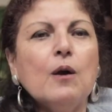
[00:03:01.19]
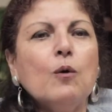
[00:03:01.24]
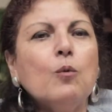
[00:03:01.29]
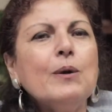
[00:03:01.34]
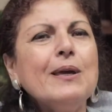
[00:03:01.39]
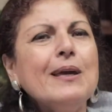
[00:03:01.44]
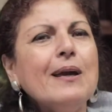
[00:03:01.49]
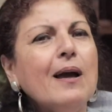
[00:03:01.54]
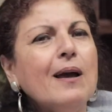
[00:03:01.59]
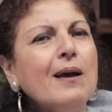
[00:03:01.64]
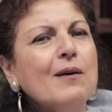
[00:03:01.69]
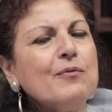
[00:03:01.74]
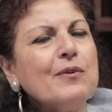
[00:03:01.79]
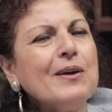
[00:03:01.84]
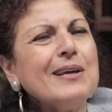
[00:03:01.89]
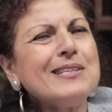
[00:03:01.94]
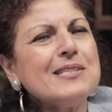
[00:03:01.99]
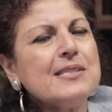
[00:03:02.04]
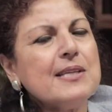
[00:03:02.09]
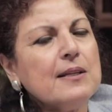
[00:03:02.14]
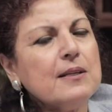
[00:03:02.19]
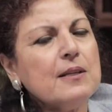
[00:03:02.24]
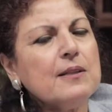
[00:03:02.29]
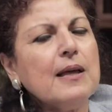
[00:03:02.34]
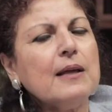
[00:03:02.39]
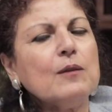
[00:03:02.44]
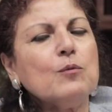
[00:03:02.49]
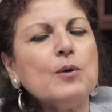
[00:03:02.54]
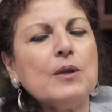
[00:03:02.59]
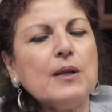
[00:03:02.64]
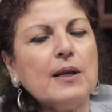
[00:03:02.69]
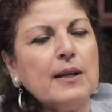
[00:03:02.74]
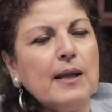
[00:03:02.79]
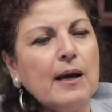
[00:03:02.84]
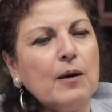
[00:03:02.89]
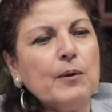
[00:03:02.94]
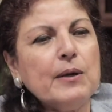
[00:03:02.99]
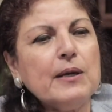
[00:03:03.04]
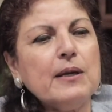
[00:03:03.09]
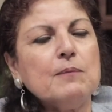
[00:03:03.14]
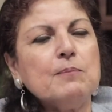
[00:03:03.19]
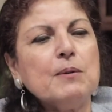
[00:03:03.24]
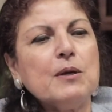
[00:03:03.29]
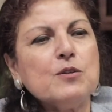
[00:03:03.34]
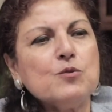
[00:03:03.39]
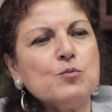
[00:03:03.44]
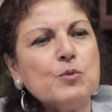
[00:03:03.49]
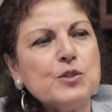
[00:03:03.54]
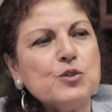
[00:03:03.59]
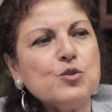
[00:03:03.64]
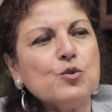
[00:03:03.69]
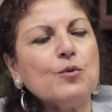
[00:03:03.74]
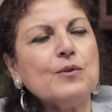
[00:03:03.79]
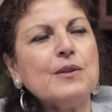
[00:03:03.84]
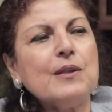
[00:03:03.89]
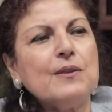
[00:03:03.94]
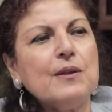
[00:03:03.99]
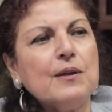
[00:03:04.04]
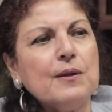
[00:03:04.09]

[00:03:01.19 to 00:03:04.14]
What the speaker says: We have extended that. We're allowing it because we saw that